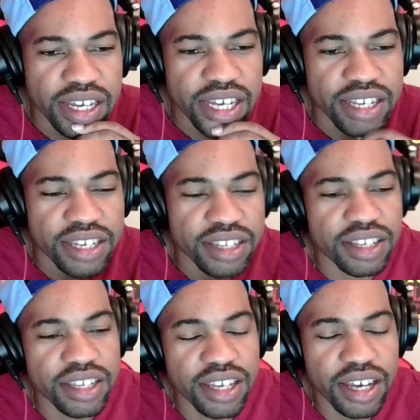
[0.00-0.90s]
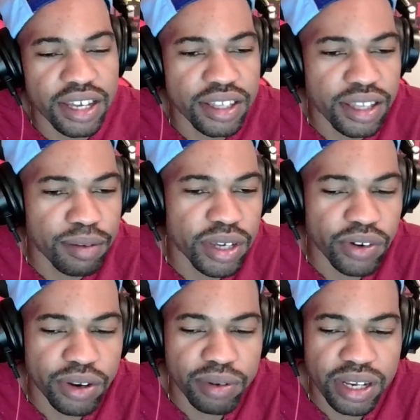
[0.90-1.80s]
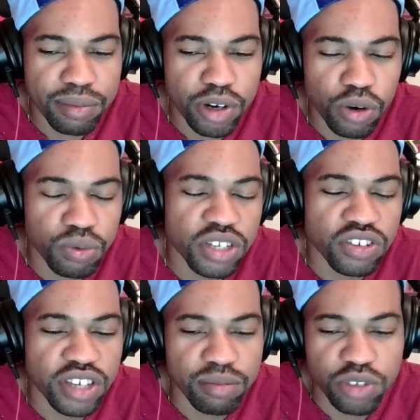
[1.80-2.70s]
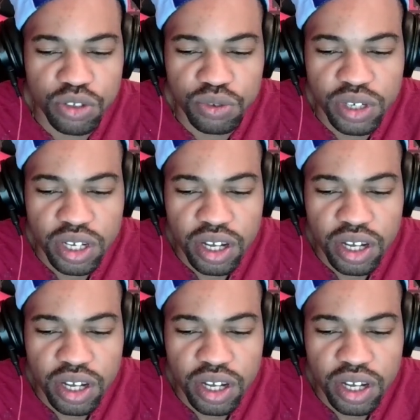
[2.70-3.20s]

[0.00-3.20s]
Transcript: And yeah, that'd be great, man. Let me know when this game too.